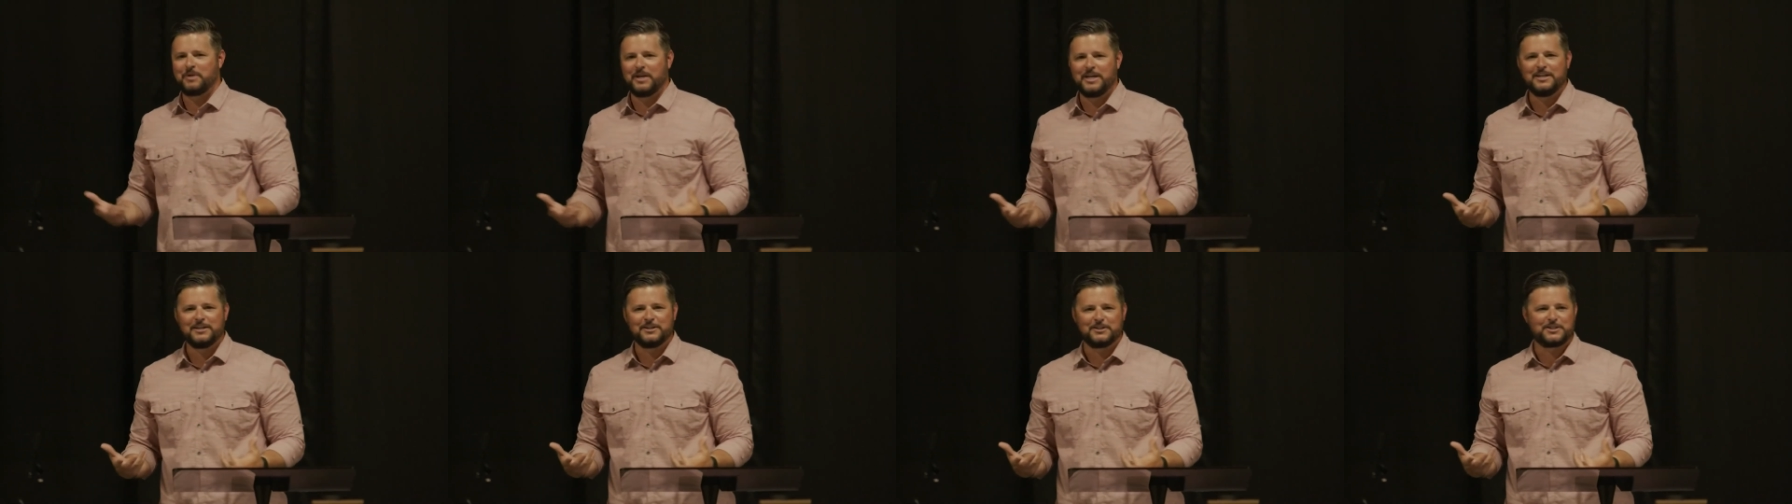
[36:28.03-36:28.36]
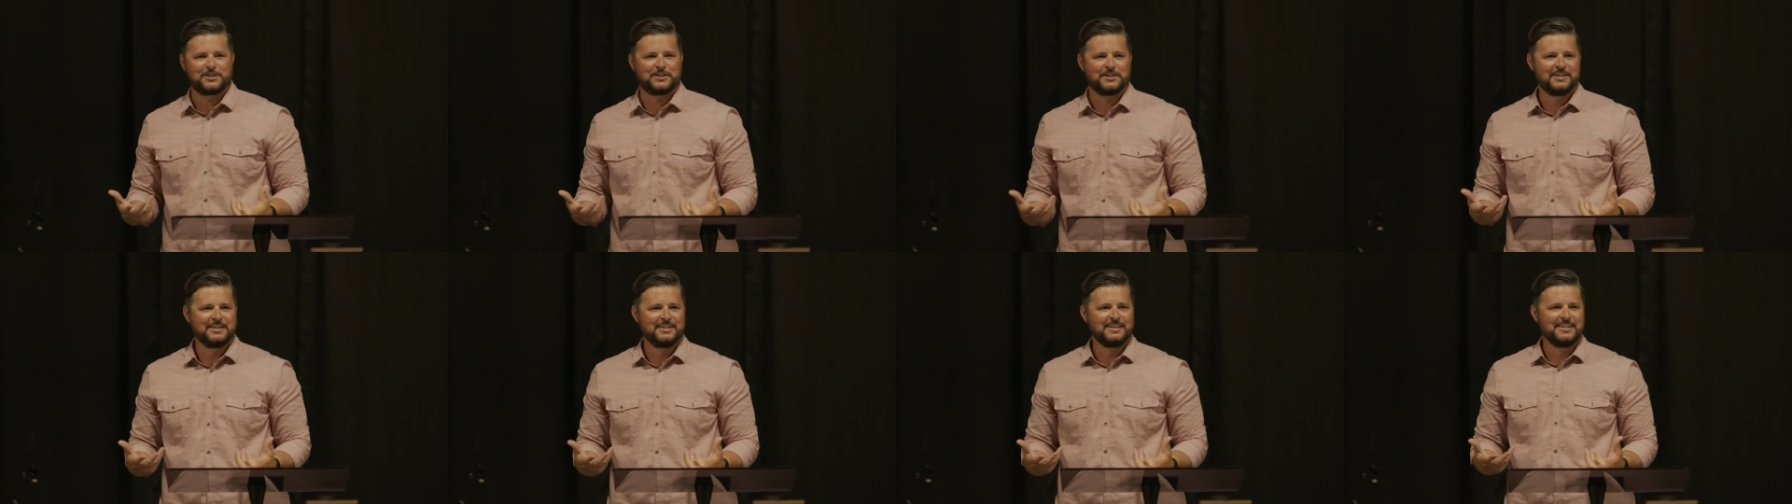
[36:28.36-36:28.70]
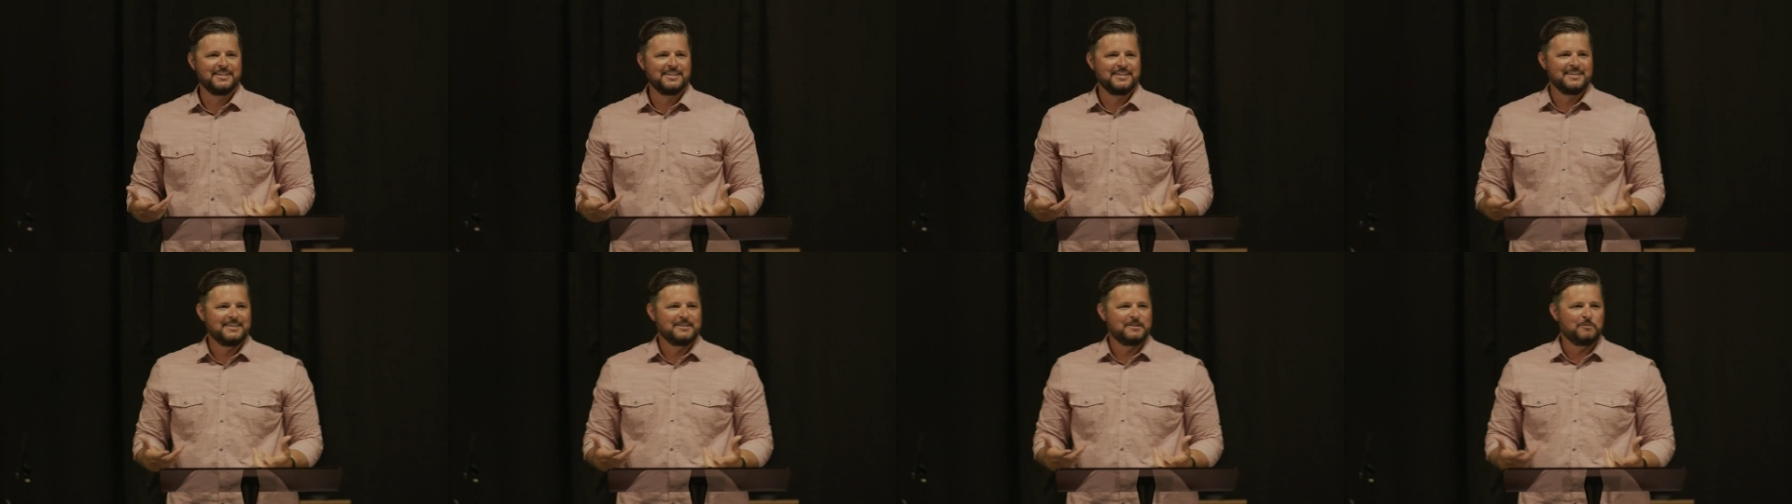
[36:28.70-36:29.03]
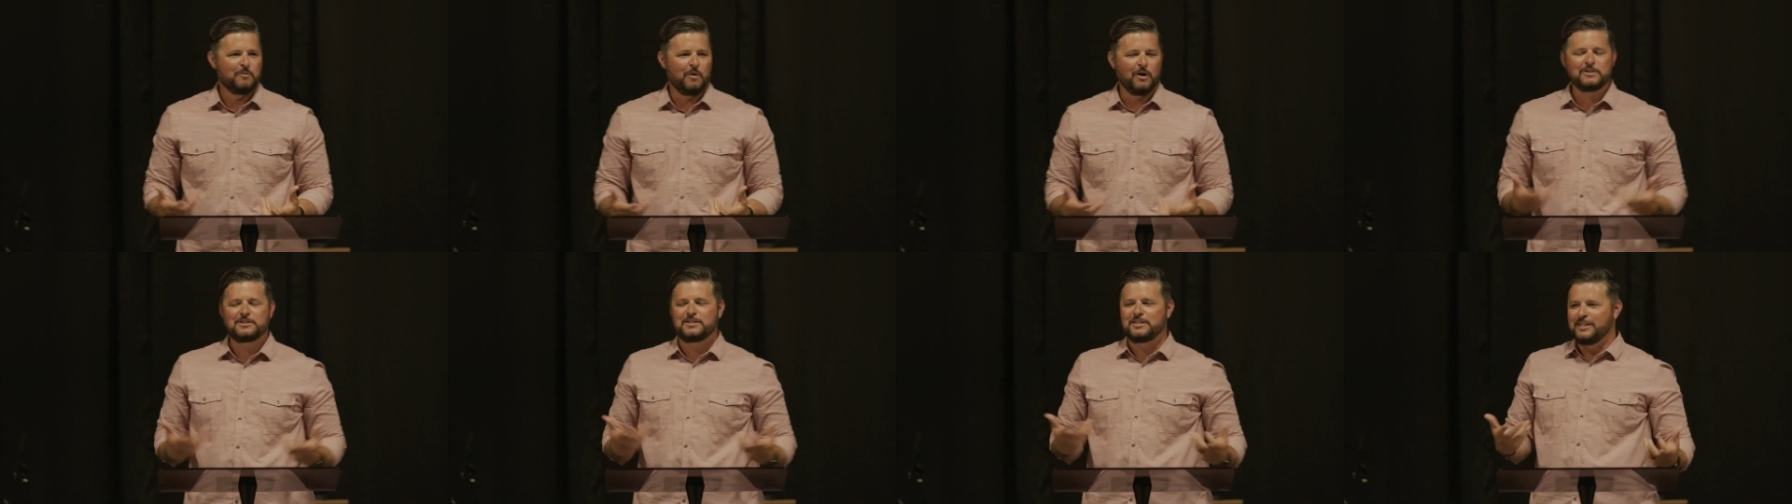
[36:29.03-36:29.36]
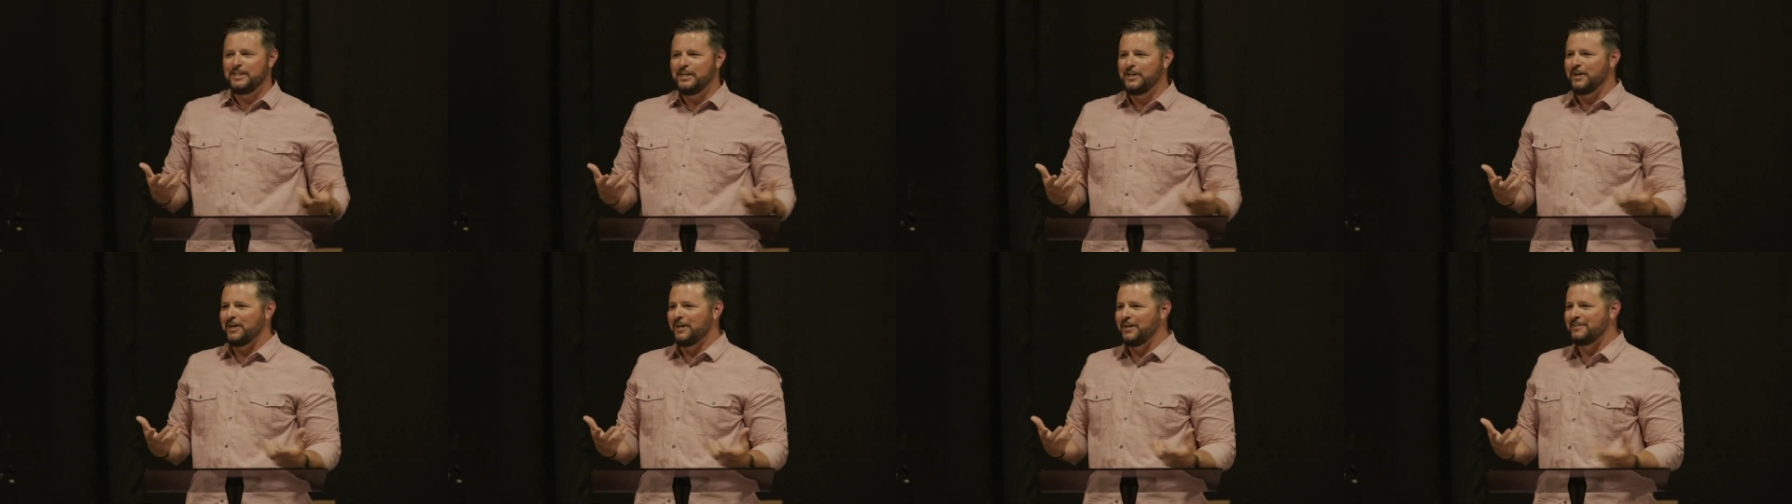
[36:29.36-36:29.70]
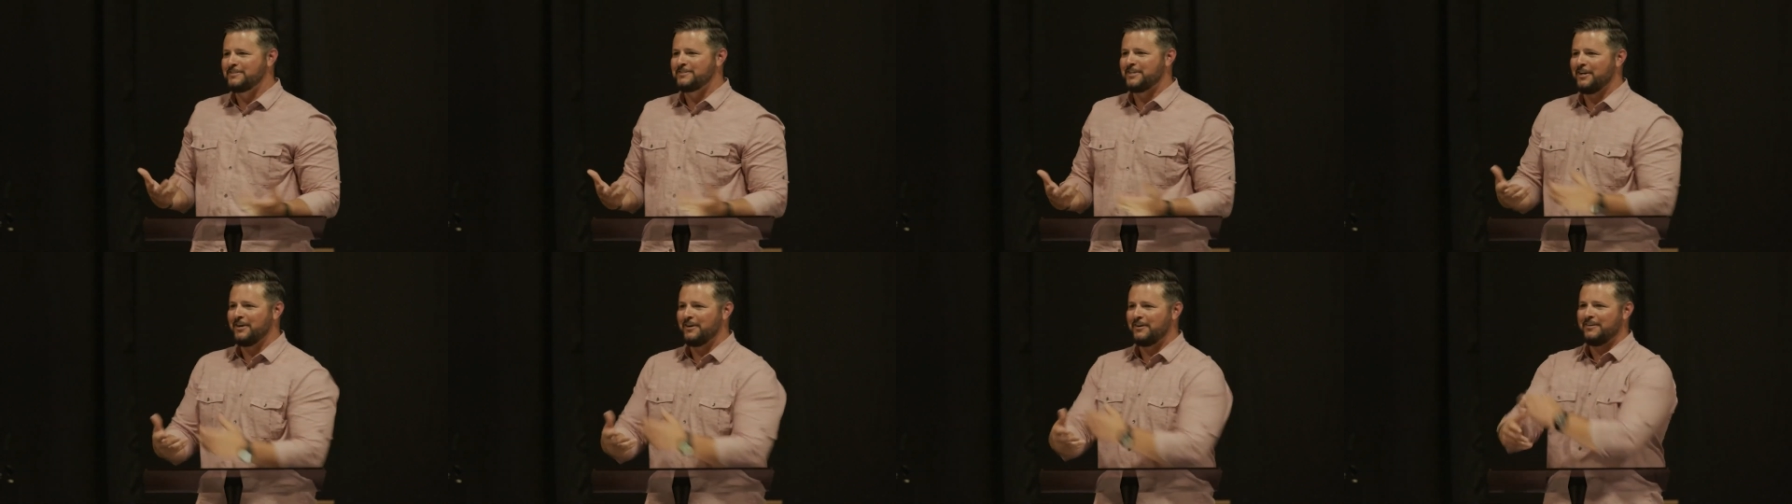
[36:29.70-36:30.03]
peach once a
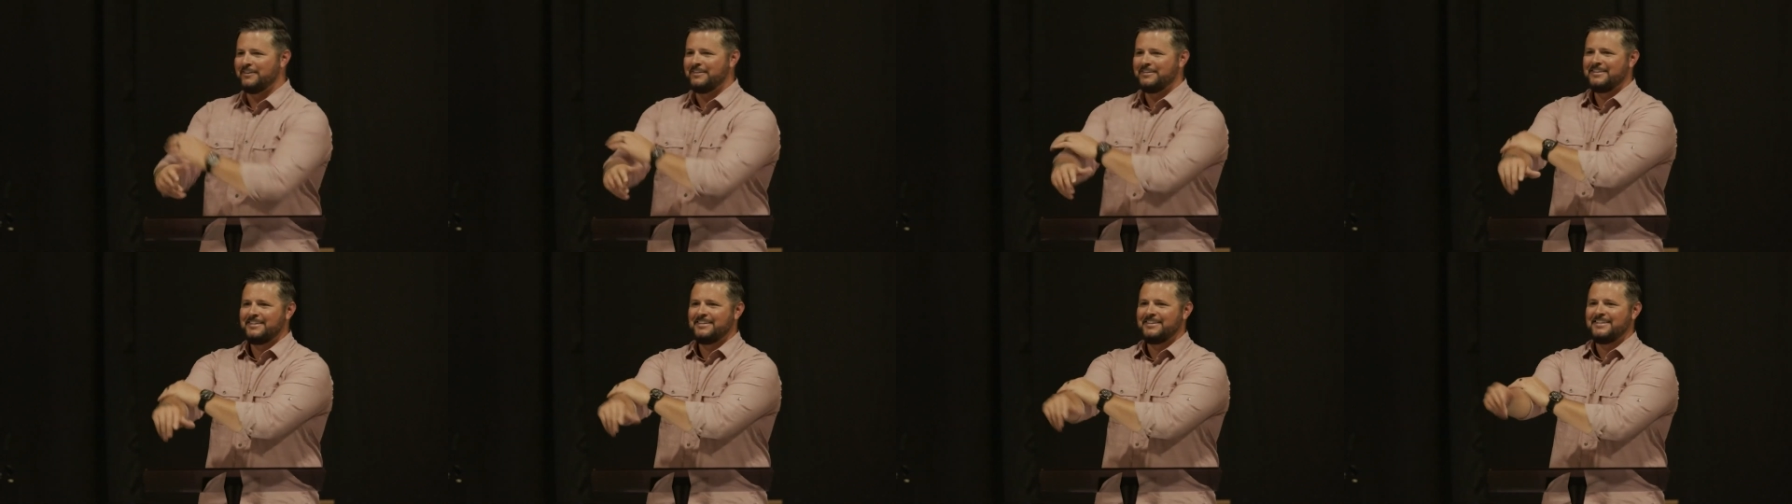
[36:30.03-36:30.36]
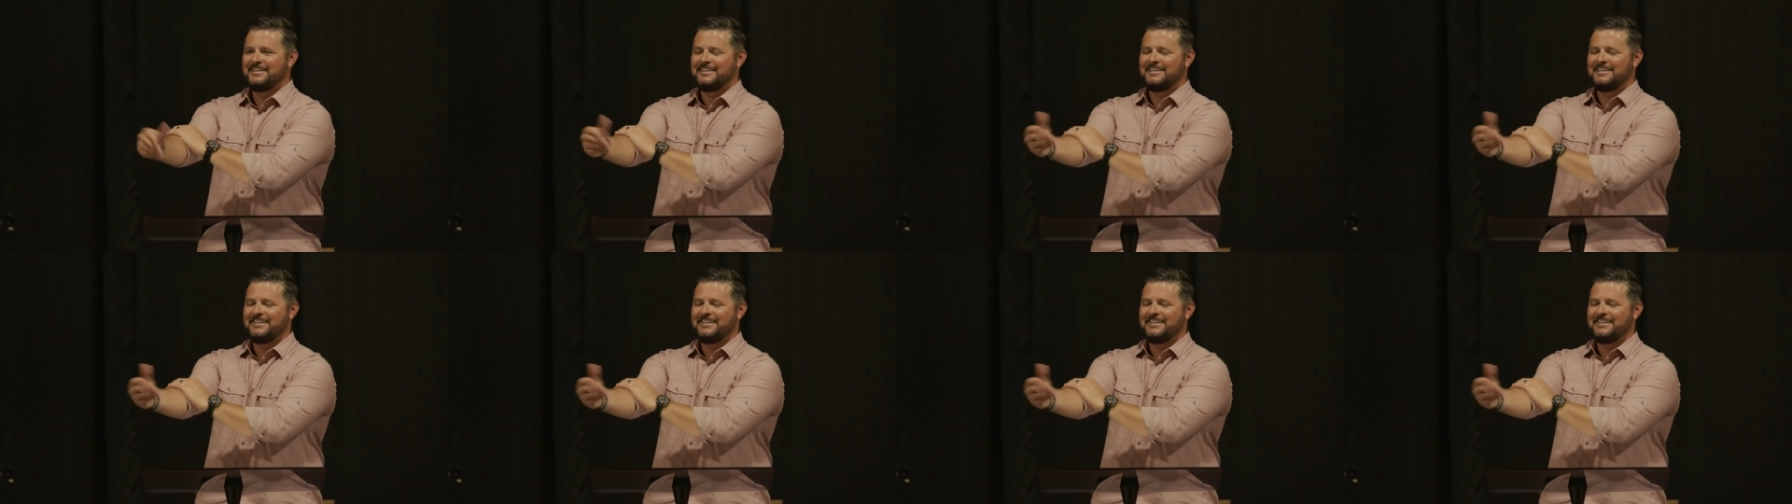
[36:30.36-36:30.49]
year. So